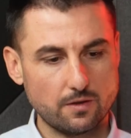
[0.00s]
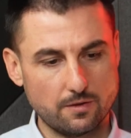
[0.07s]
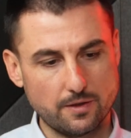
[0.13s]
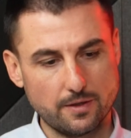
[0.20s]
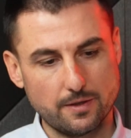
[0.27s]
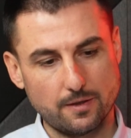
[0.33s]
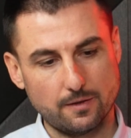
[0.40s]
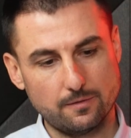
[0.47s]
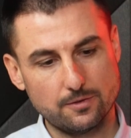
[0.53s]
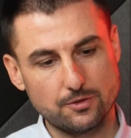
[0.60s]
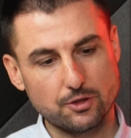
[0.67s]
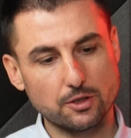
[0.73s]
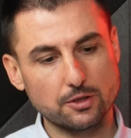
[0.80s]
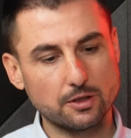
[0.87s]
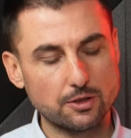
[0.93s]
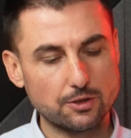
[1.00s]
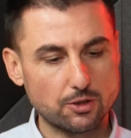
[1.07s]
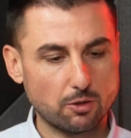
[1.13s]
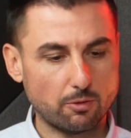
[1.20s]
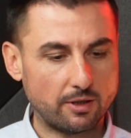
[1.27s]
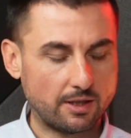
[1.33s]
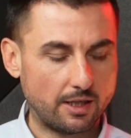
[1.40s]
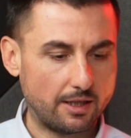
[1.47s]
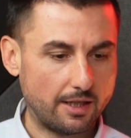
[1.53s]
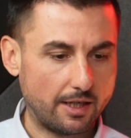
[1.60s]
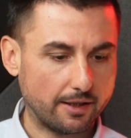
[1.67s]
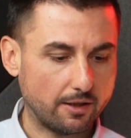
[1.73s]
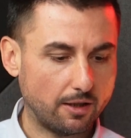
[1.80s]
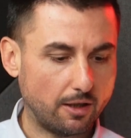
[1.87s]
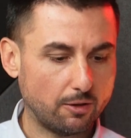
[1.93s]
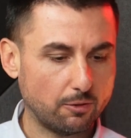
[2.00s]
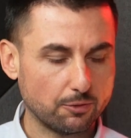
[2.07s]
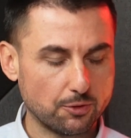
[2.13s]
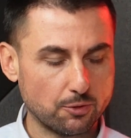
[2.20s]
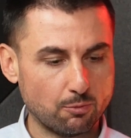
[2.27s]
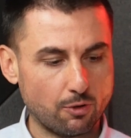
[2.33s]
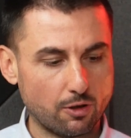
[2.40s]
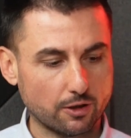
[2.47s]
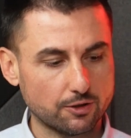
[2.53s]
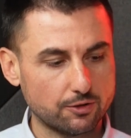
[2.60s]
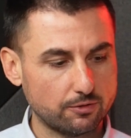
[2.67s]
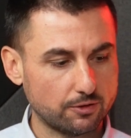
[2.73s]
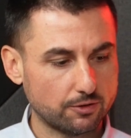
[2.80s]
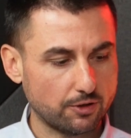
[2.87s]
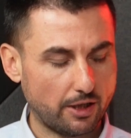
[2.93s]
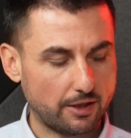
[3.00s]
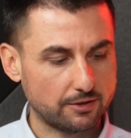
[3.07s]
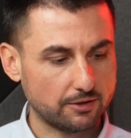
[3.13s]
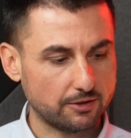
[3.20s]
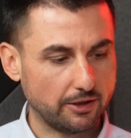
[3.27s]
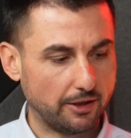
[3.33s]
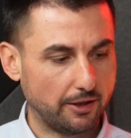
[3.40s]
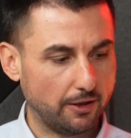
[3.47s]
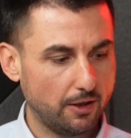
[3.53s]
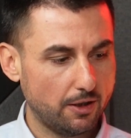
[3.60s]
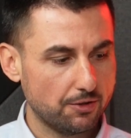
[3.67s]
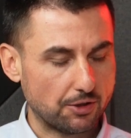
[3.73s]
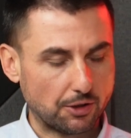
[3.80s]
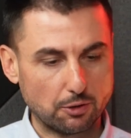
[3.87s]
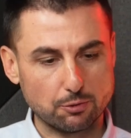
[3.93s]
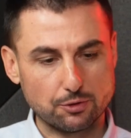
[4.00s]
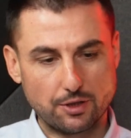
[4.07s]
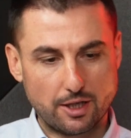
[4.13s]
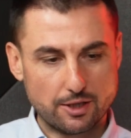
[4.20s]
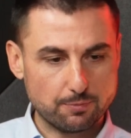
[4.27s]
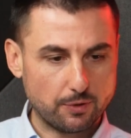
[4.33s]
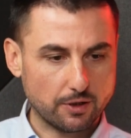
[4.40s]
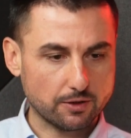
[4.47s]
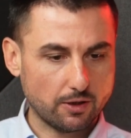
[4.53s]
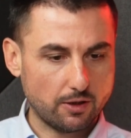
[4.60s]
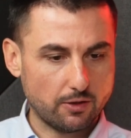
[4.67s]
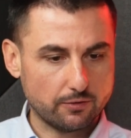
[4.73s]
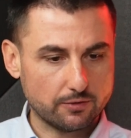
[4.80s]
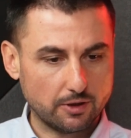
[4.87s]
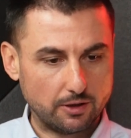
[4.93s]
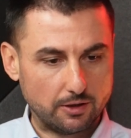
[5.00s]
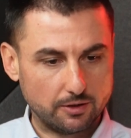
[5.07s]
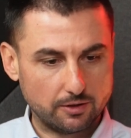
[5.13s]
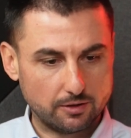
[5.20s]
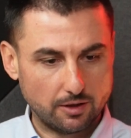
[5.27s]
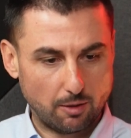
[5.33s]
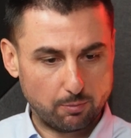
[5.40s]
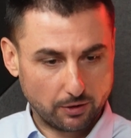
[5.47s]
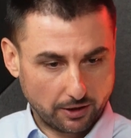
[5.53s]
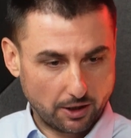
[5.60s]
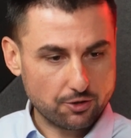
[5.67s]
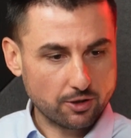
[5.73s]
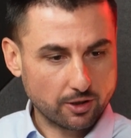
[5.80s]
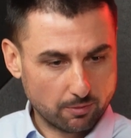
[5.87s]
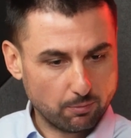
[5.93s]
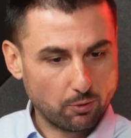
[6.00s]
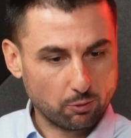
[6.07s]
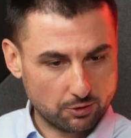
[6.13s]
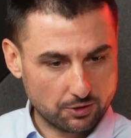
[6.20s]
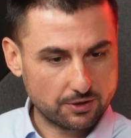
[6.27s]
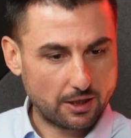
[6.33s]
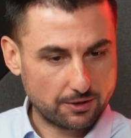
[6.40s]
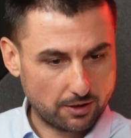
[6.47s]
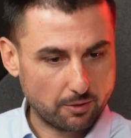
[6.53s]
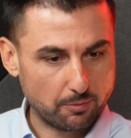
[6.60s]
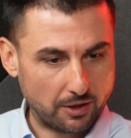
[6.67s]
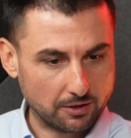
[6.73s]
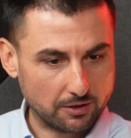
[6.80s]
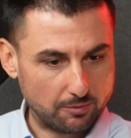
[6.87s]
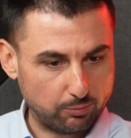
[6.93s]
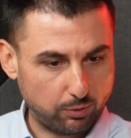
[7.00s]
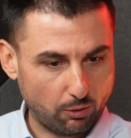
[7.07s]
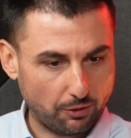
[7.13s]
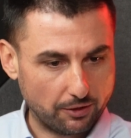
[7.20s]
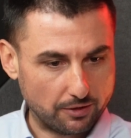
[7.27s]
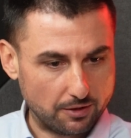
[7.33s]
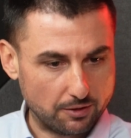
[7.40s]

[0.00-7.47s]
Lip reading: Yeah, certainly so. And I like how you, Mark, tied the security aspect of the application components that are being deployed.